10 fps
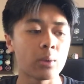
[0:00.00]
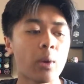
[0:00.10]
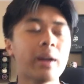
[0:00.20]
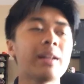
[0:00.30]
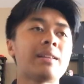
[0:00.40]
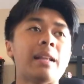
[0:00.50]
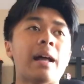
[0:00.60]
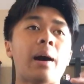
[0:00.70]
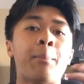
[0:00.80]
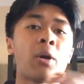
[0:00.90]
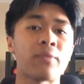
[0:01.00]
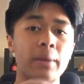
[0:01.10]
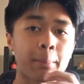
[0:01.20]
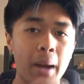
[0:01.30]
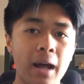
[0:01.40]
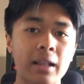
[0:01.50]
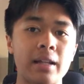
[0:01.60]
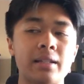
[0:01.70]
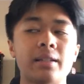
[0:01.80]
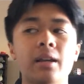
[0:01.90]
You want a perfect
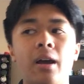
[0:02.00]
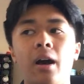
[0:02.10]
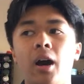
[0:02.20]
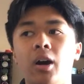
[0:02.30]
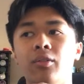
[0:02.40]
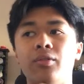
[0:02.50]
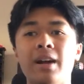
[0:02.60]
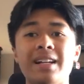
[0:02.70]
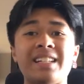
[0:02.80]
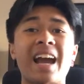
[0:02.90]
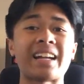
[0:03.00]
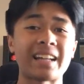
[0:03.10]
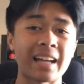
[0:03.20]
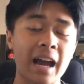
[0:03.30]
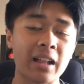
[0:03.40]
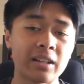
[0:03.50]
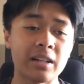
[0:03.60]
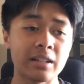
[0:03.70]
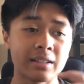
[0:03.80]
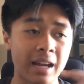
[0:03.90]
balance of
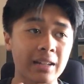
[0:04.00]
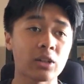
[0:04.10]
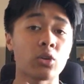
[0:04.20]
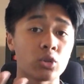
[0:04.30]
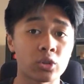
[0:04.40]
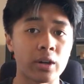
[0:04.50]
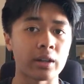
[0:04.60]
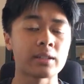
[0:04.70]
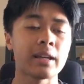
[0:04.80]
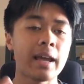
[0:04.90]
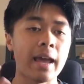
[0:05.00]
technical tricks,